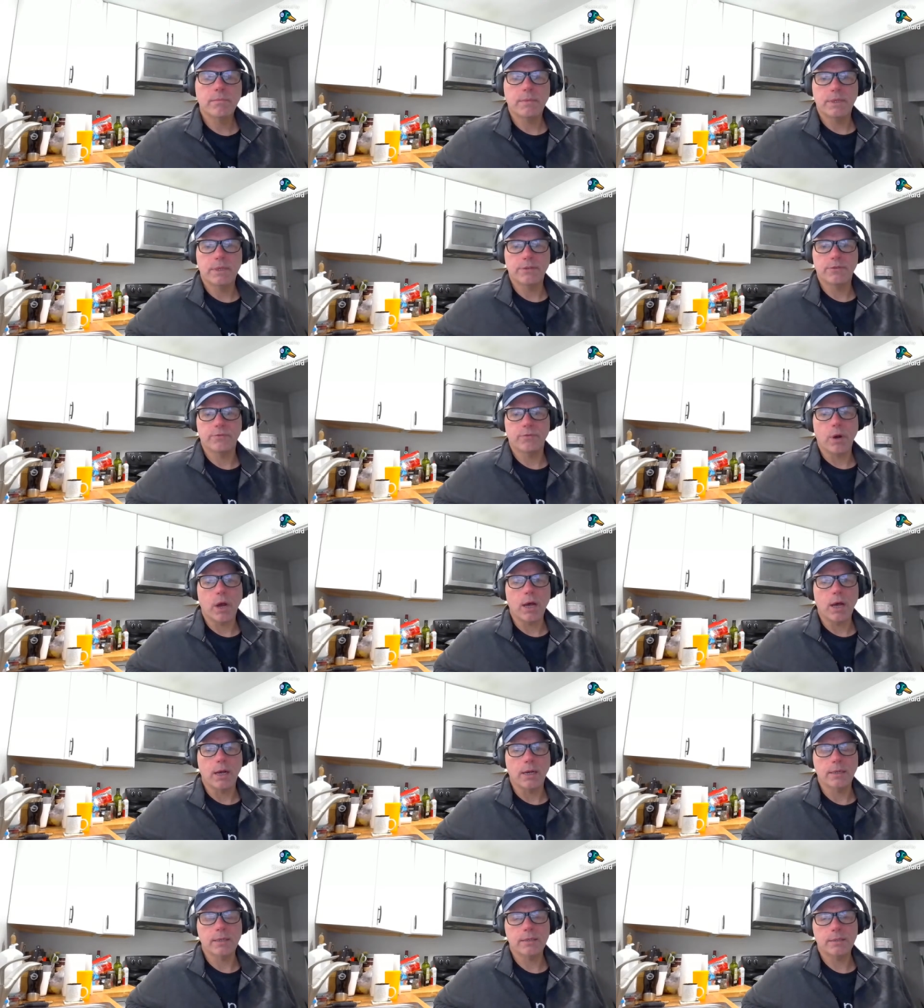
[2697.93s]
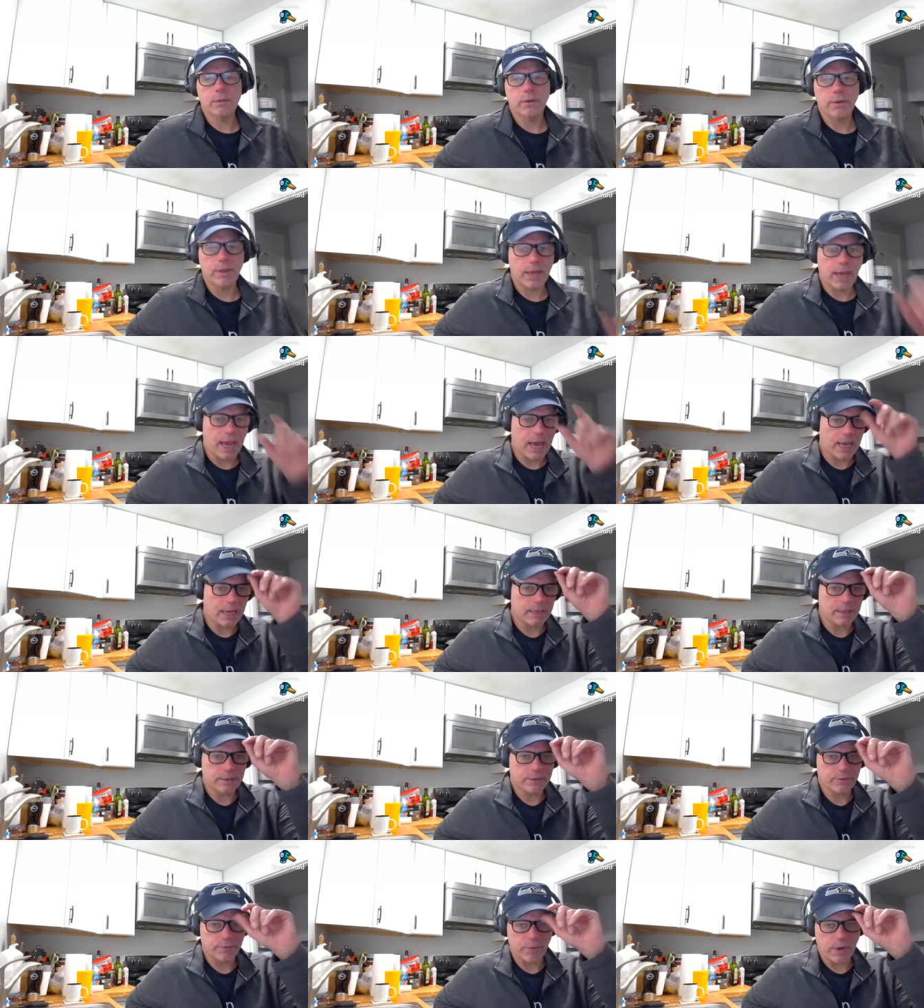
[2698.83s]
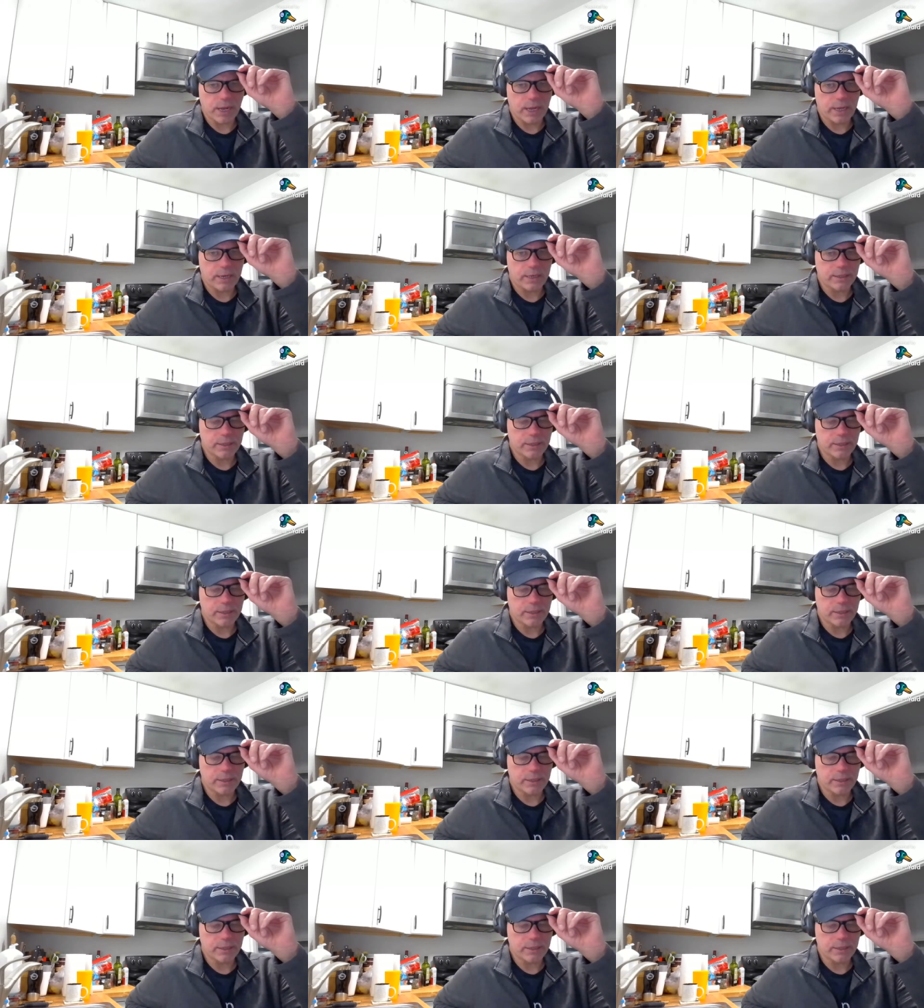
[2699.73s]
it's wrong, or the hat's red